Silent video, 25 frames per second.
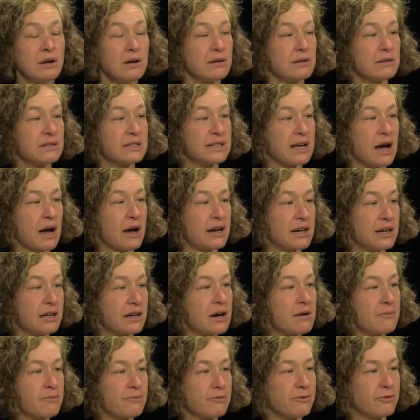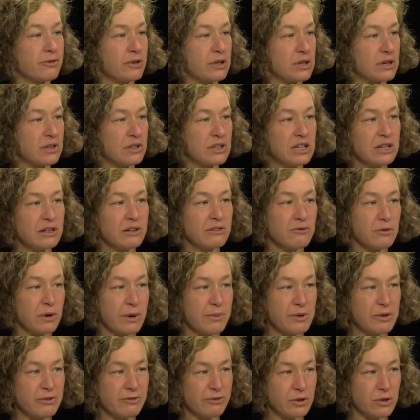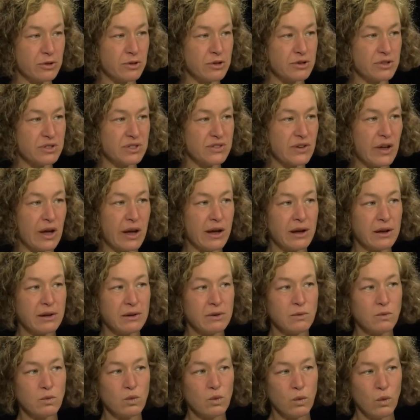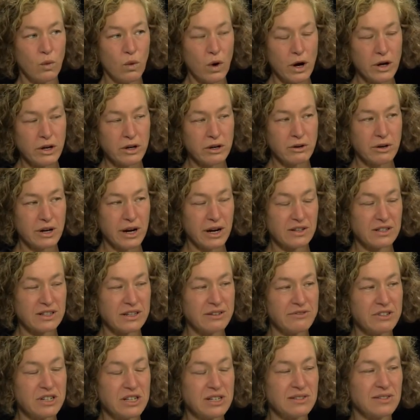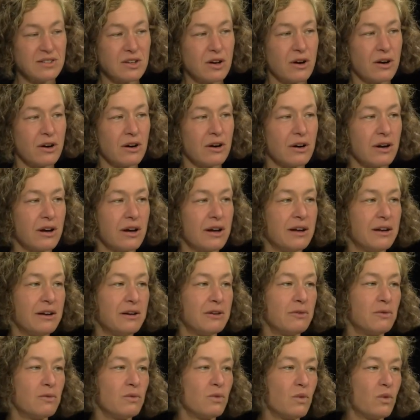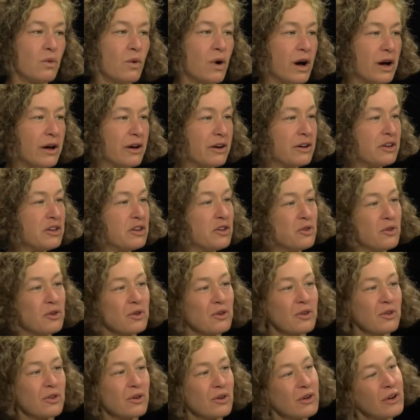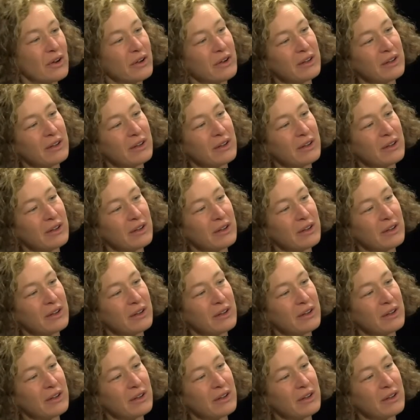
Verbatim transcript: signing up for the League of Women Voters and what your activities are and what your